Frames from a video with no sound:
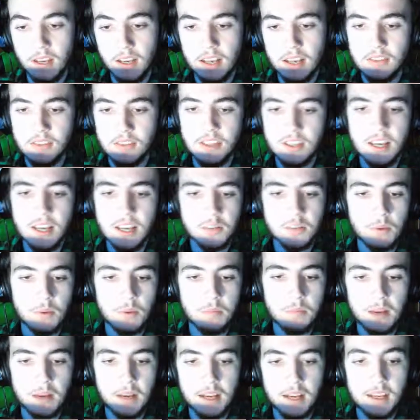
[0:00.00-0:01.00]
As the years
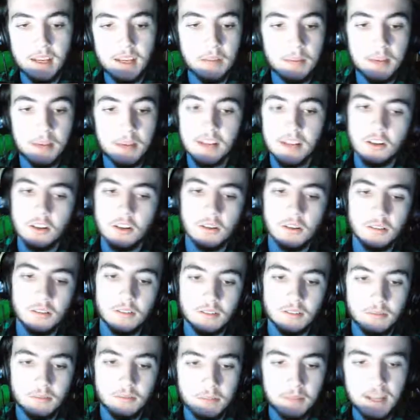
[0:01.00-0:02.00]
went by, I began
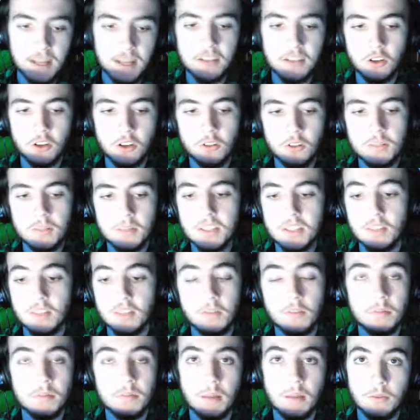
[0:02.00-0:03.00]
to hold
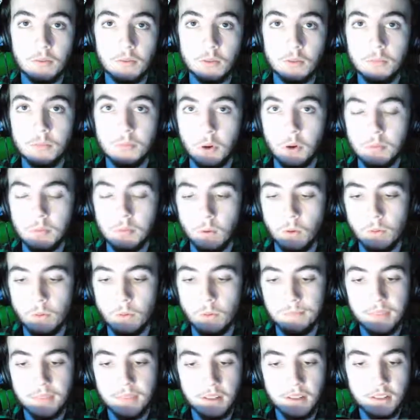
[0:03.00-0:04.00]
myself up in my room more and more.